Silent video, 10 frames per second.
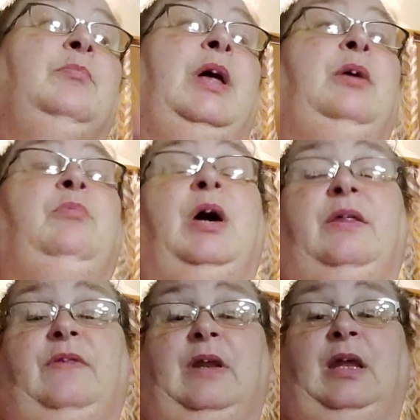play
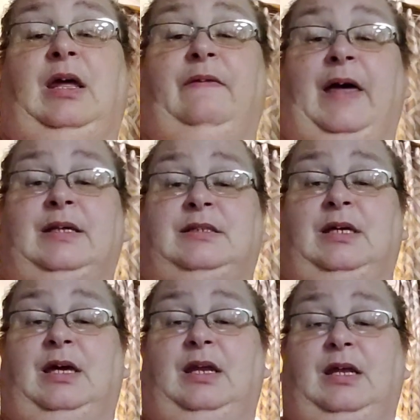with and he likes
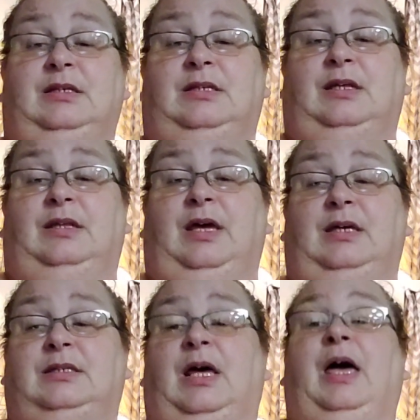to get into
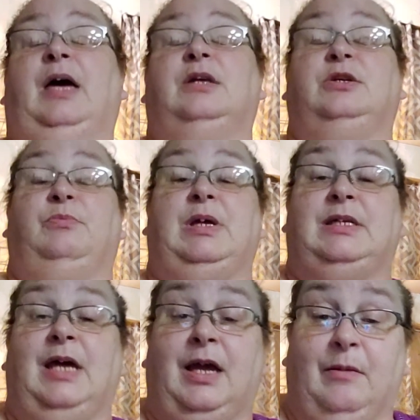things. Do we
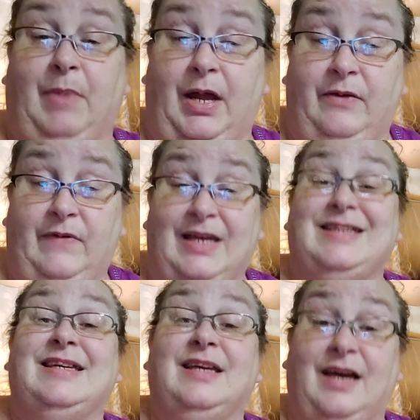take him out of it?